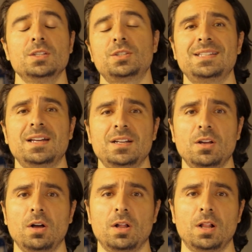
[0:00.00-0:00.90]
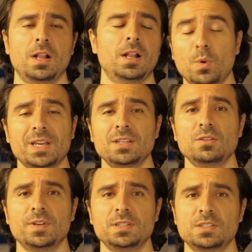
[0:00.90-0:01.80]
He's done it all. So what
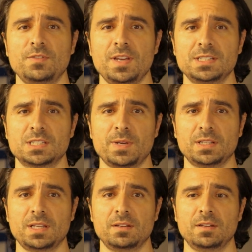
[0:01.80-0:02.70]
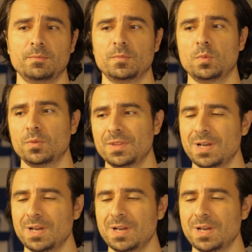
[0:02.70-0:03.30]
can Juventus fans expect out of him?